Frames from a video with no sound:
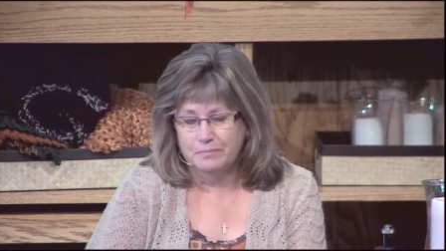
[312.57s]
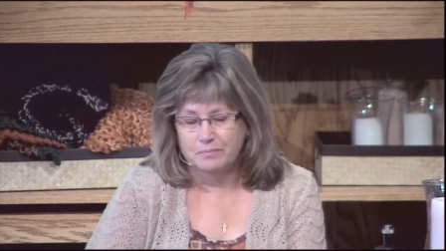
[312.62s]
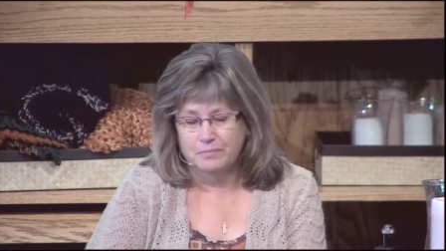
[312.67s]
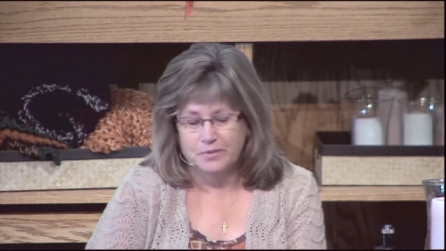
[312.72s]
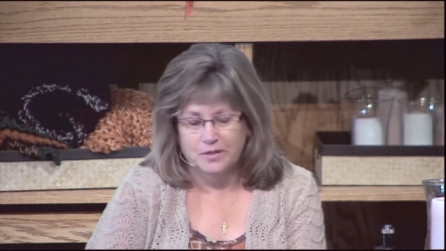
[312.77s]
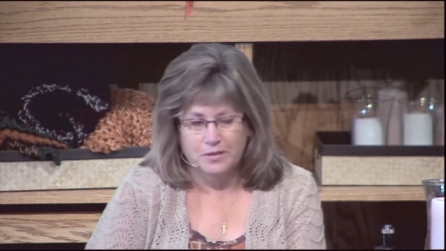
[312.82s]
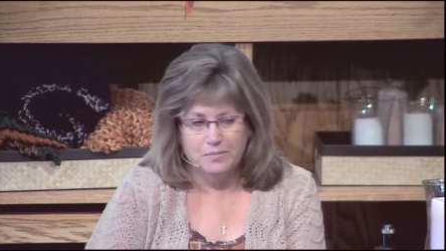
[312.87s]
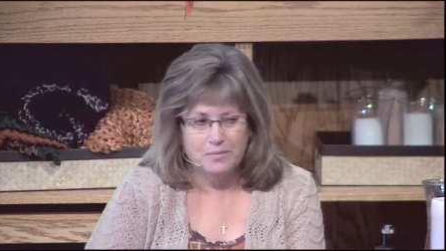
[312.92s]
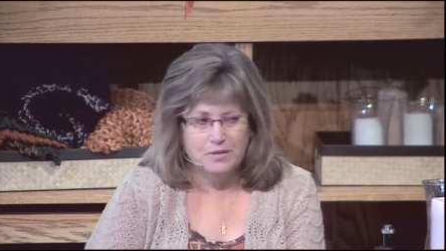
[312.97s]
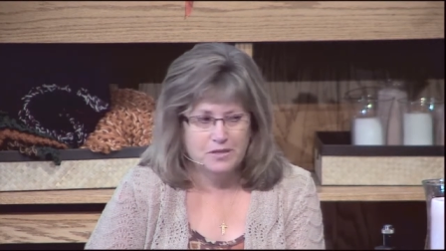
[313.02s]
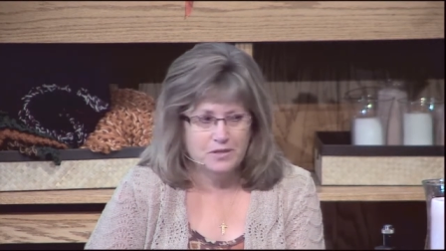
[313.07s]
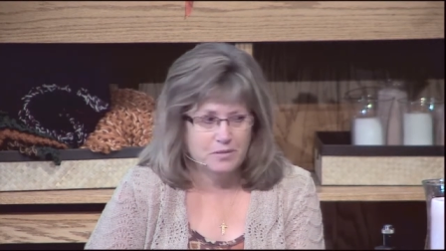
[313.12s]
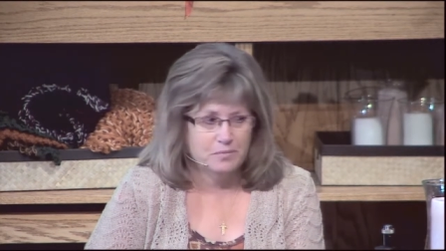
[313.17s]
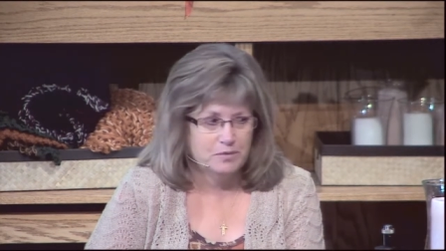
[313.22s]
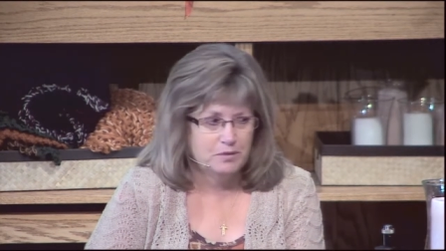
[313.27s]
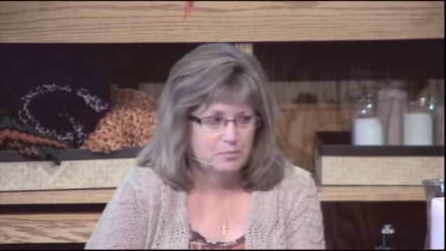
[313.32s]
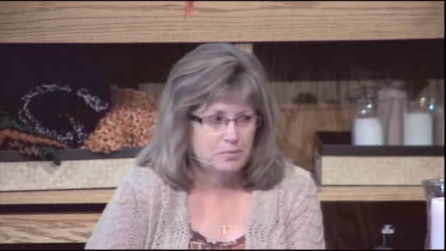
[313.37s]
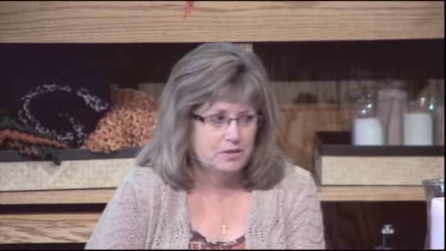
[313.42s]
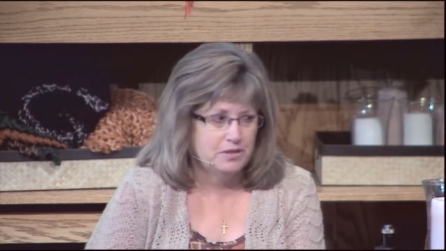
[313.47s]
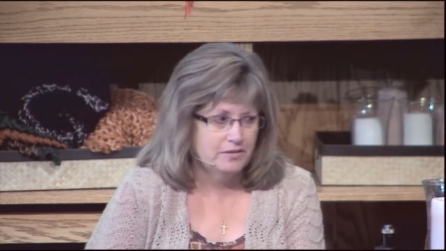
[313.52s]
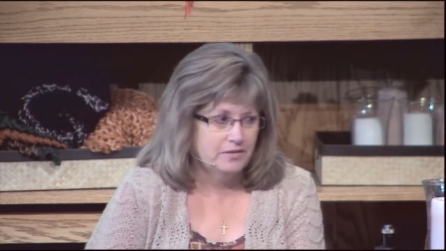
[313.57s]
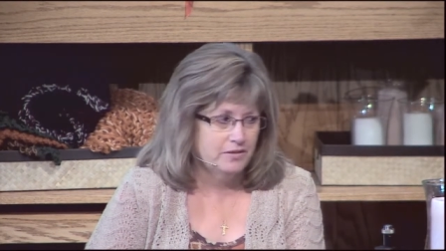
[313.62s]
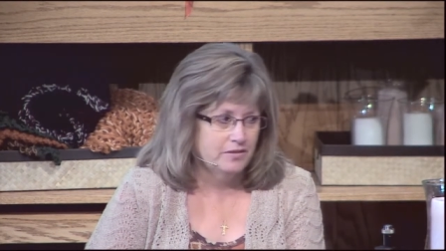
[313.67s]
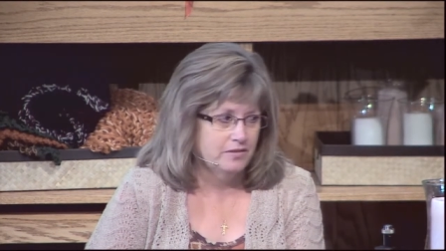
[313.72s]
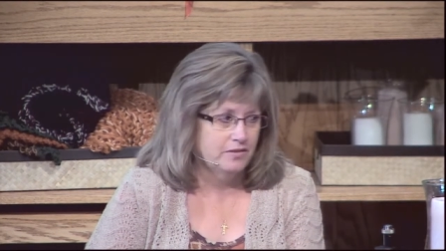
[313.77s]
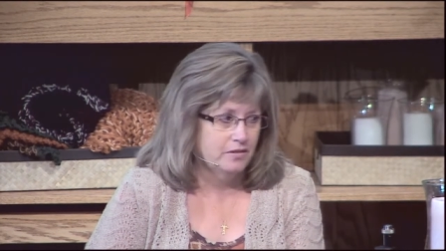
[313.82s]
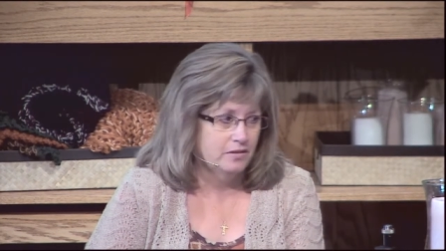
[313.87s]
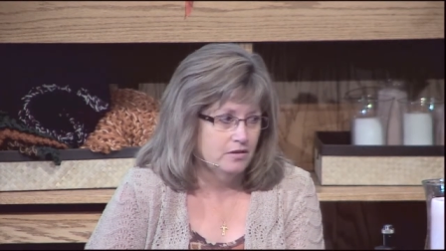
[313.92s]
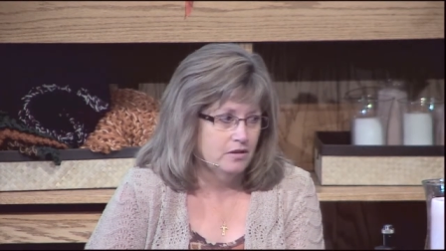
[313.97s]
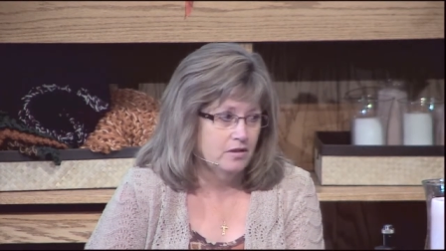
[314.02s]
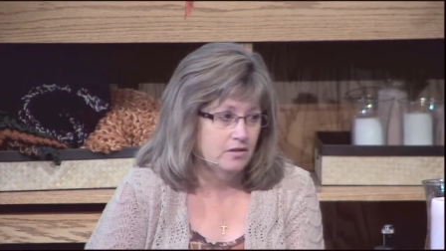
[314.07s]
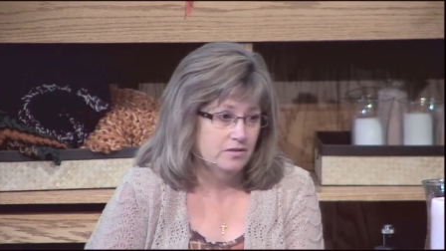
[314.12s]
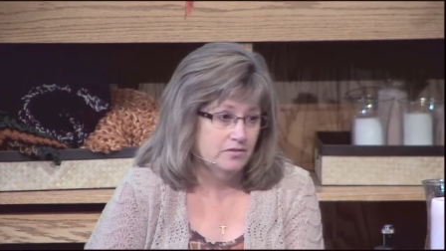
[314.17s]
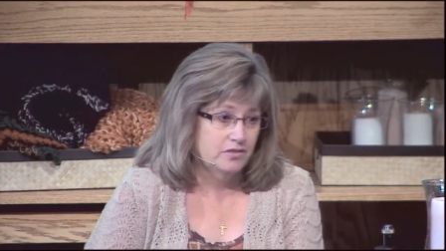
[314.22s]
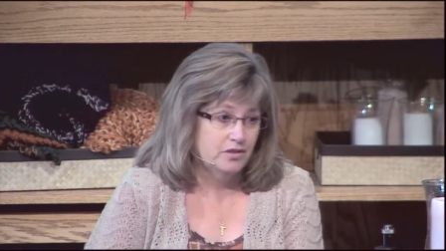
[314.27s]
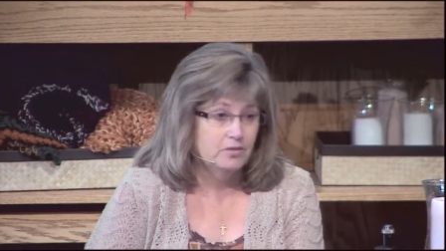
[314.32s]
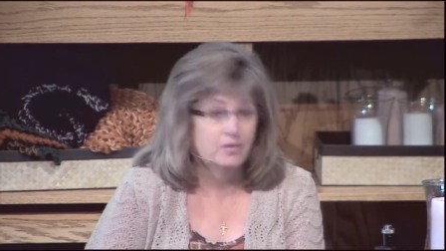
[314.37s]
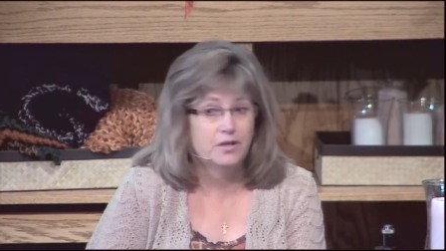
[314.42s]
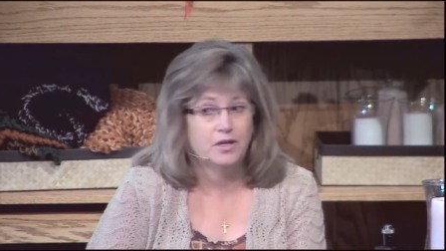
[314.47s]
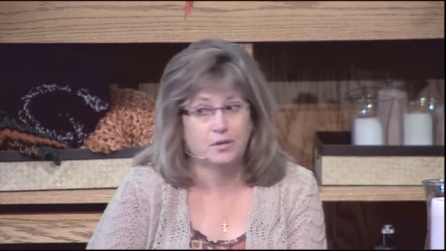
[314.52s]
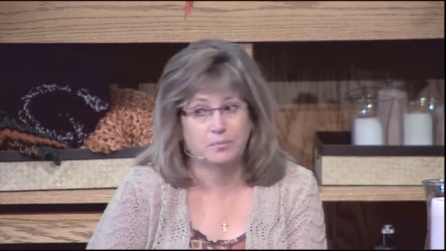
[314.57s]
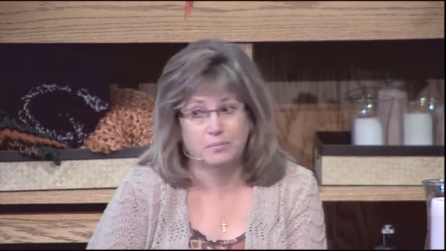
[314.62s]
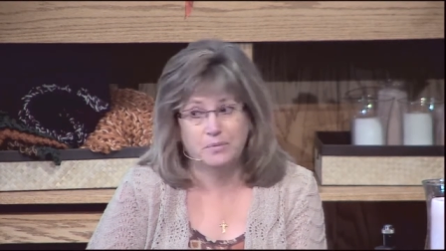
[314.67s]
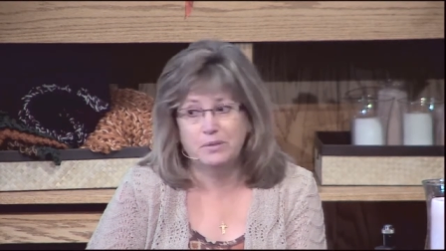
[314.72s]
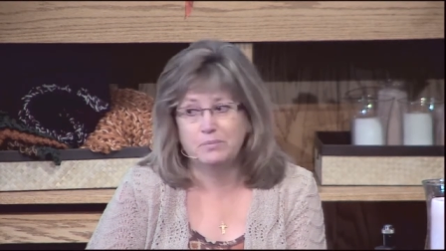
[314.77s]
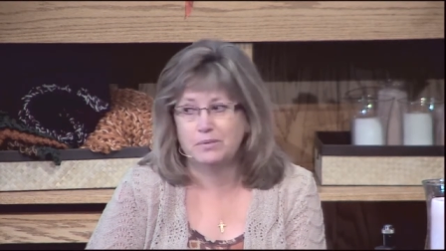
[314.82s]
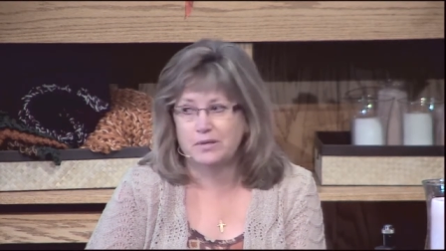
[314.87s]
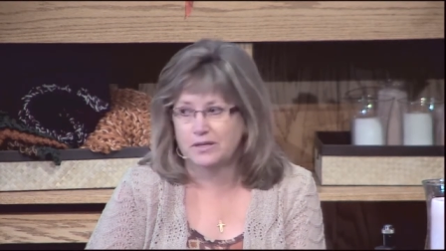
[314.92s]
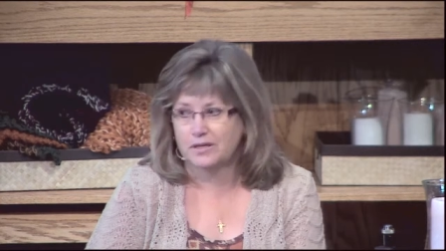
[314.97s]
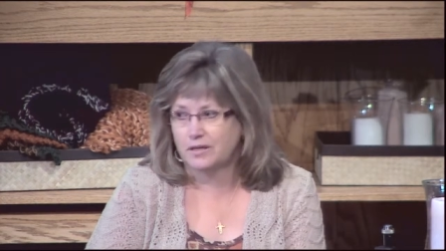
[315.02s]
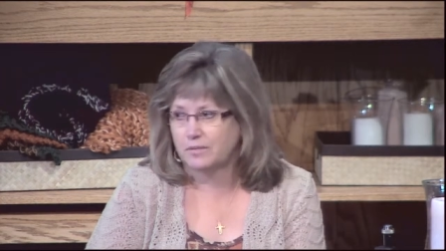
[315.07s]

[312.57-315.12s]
but I pick up the pieces, and all of you help me pick up